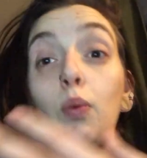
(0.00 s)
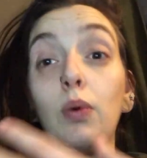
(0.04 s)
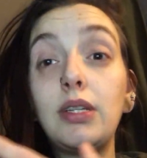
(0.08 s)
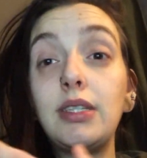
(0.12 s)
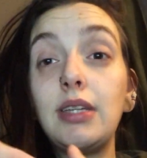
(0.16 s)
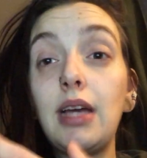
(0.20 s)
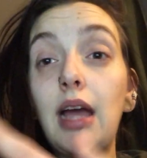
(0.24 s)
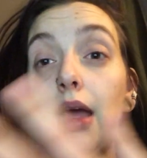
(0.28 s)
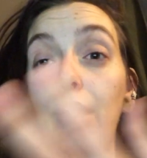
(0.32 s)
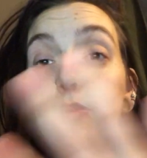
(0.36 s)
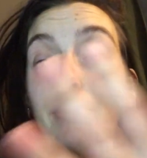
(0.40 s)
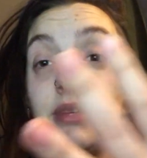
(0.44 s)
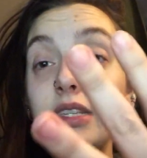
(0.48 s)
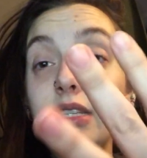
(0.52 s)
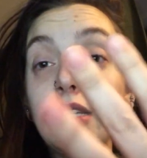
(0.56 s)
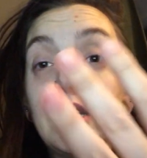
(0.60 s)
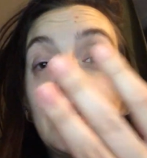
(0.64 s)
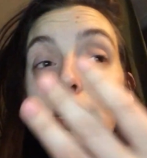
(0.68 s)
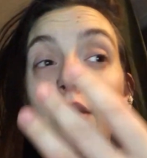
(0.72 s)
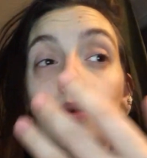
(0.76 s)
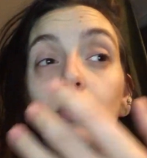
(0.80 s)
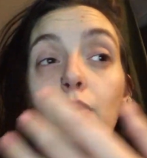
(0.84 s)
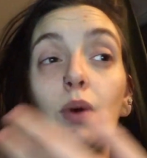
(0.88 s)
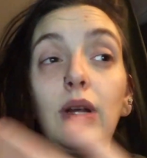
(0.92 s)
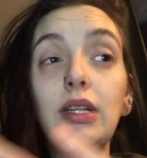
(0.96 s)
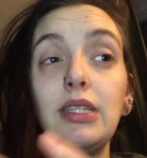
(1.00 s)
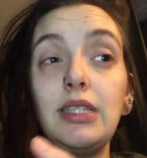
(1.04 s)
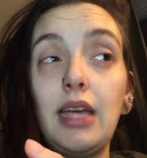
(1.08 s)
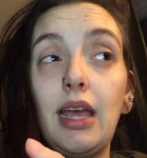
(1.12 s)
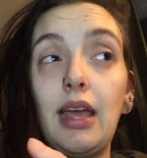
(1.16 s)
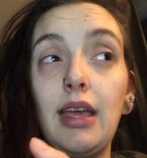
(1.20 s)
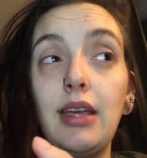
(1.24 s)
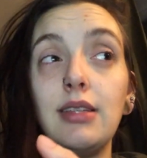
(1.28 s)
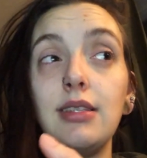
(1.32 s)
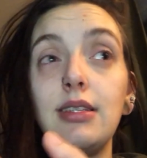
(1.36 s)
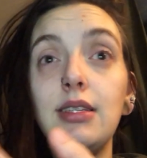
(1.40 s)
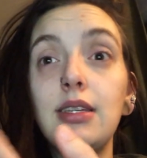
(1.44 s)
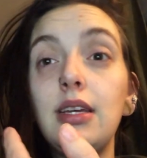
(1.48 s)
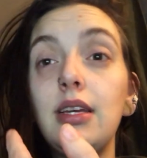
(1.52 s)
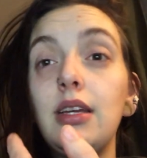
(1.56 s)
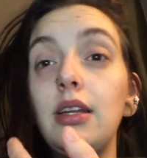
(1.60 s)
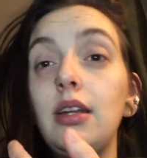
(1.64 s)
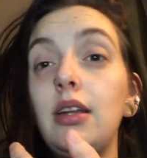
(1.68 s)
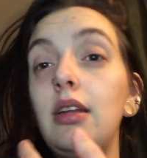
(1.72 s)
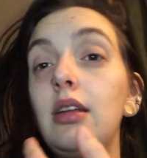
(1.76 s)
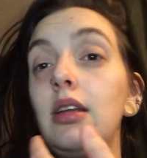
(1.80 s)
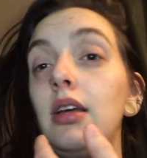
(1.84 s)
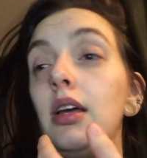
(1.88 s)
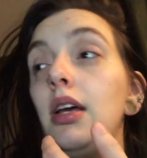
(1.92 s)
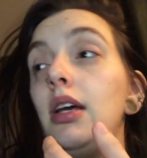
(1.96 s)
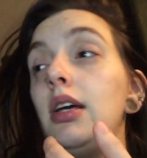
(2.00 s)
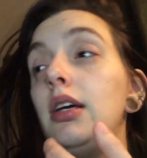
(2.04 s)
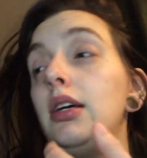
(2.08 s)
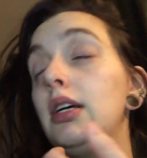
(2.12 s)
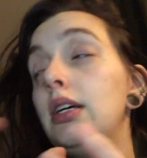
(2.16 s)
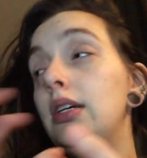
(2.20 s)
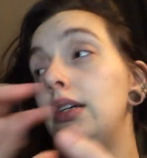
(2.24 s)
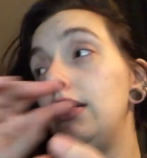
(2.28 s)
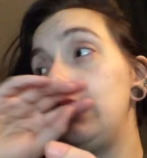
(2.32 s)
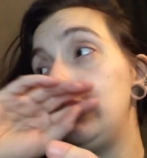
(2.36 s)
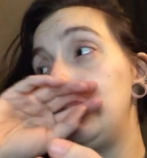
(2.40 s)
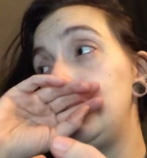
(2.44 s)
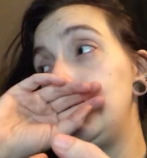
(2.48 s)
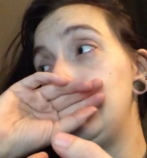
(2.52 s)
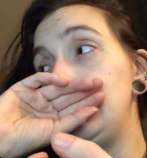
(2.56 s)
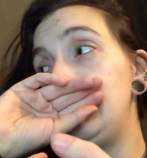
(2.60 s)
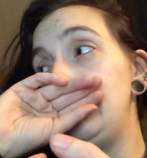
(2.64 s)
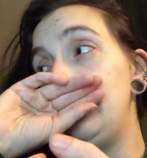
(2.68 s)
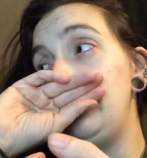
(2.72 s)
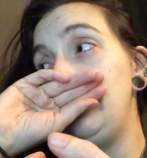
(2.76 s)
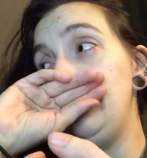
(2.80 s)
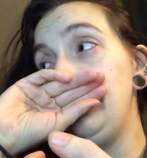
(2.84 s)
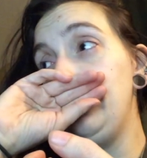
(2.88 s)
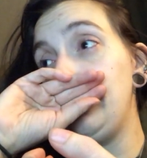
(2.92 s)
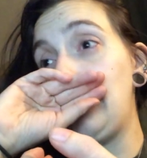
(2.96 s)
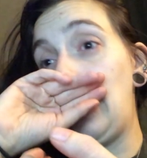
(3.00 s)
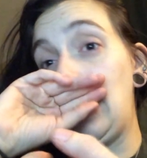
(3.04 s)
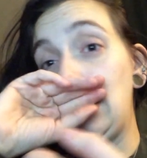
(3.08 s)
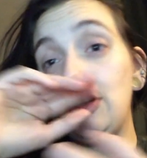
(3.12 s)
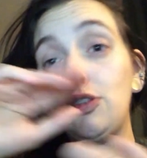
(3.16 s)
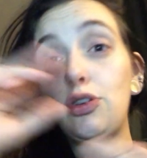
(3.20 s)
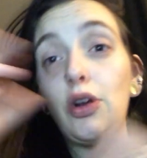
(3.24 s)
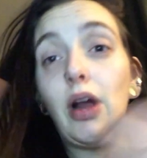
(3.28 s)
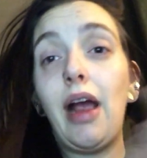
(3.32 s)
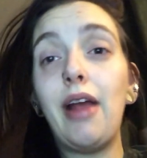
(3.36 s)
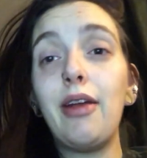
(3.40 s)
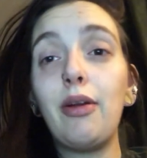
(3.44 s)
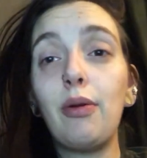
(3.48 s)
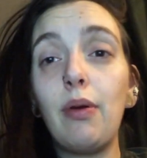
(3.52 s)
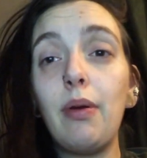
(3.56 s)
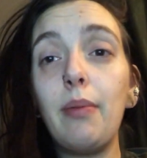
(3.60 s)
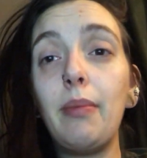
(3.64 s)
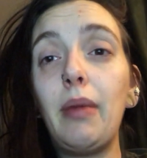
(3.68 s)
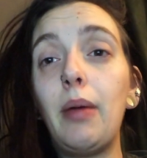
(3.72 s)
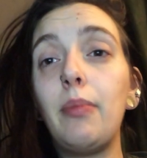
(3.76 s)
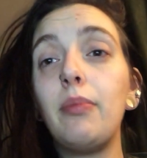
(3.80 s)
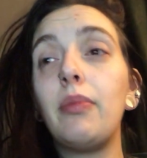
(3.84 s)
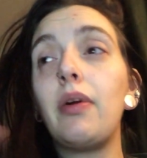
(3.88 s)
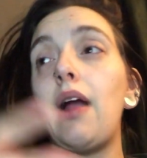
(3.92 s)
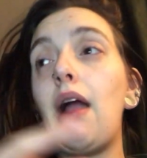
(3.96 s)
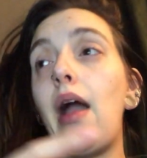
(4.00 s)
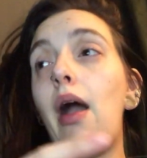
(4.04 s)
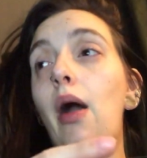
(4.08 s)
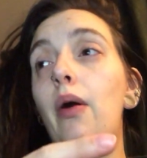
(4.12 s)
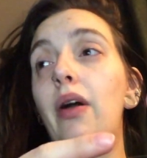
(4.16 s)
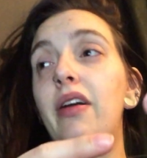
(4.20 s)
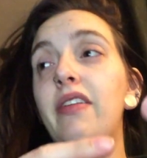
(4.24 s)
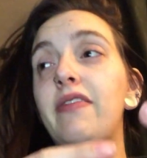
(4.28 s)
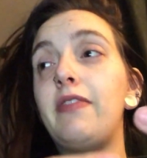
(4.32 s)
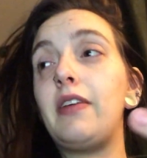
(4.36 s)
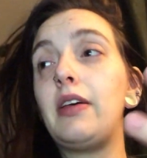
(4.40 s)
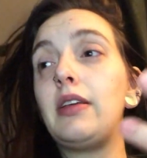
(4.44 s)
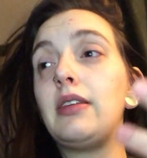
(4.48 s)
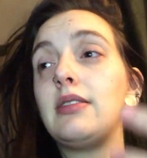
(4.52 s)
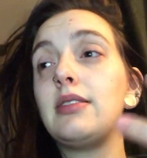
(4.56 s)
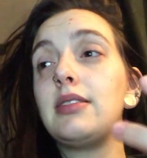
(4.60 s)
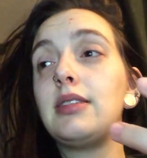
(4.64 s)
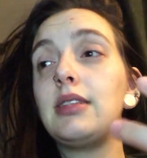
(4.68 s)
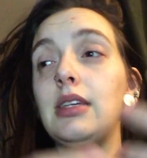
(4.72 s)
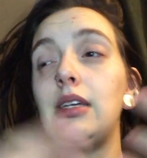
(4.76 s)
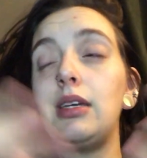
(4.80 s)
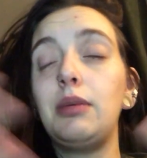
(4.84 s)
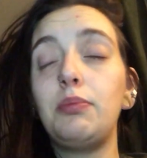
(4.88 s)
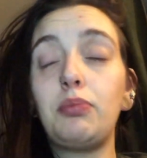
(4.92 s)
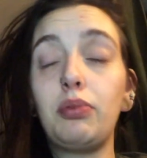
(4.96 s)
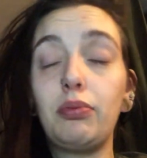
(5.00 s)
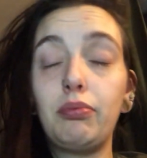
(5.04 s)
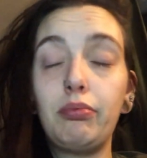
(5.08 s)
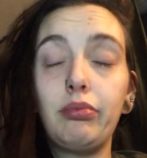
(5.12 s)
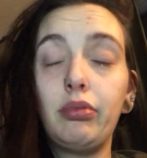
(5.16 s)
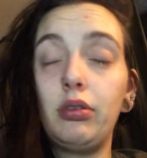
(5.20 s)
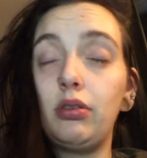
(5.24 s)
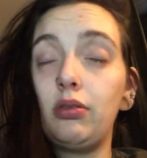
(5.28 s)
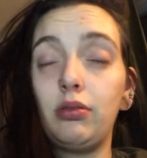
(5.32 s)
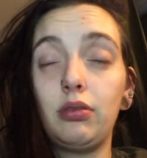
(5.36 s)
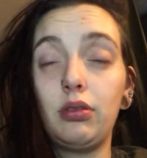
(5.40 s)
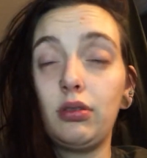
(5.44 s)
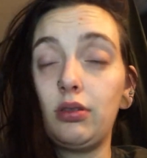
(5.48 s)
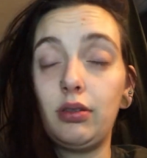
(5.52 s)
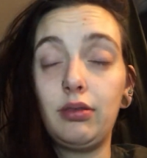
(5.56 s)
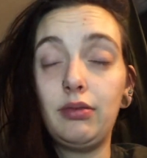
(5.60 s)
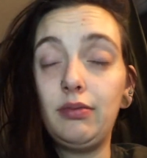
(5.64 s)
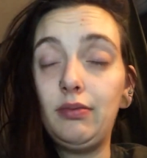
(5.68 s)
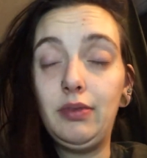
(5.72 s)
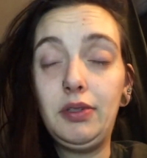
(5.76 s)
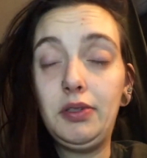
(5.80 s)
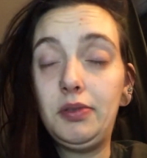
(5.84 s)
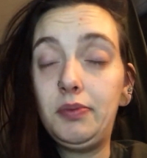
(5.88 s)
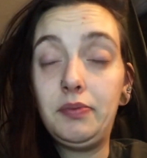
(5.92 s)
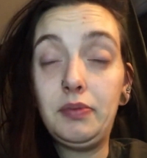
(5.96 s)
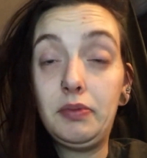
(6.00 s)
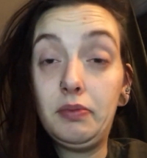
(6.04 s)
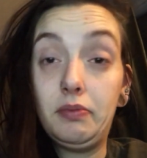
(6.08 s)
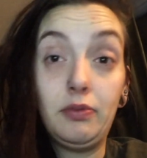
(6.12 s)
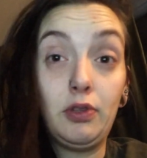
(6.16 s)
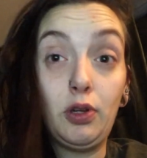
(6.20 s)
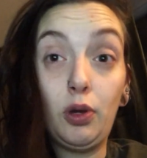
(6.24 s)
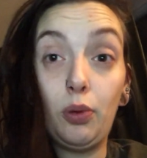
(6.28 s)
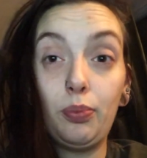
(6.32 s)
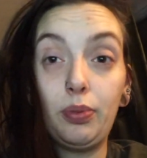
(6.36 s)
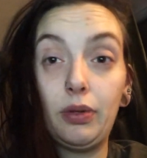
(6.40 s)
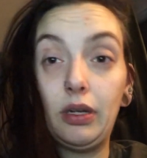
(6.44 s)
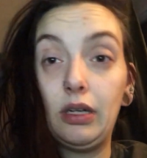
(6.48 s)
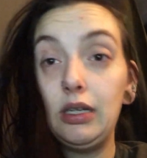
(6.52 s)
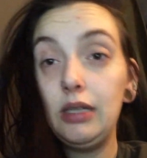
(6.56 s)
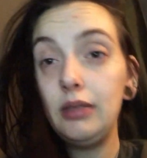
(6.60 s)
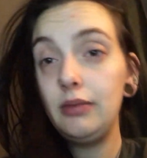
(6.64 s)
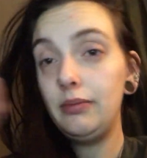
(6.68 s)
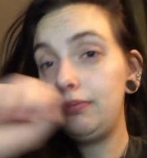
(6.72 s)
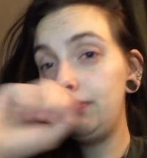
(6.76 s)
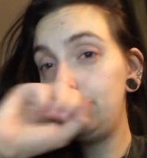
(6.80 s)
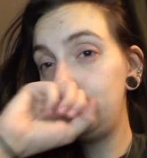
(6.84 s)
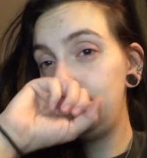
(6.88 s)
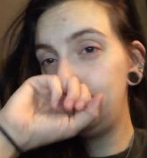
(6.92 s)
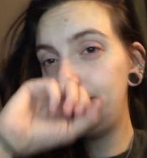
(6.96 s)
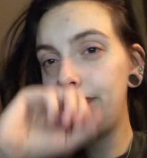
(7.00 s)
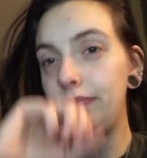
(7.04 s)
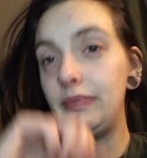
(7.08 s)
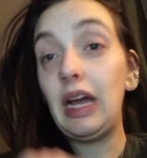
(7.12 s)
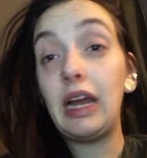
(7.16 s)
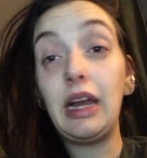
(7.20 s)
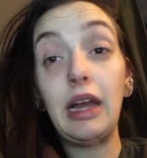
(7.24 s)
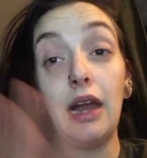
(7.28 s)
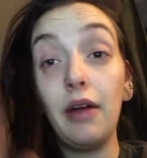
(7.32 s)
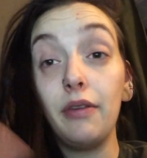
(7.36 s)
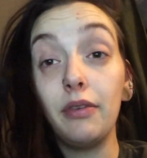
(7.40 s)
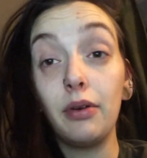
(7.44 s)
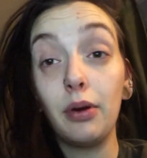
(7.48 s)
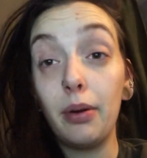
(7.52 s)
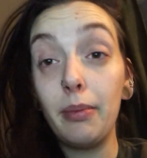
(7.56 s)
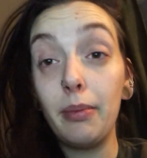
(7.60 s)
what time is it? What day is it? I try to remember how I fell asleep. Nope. I never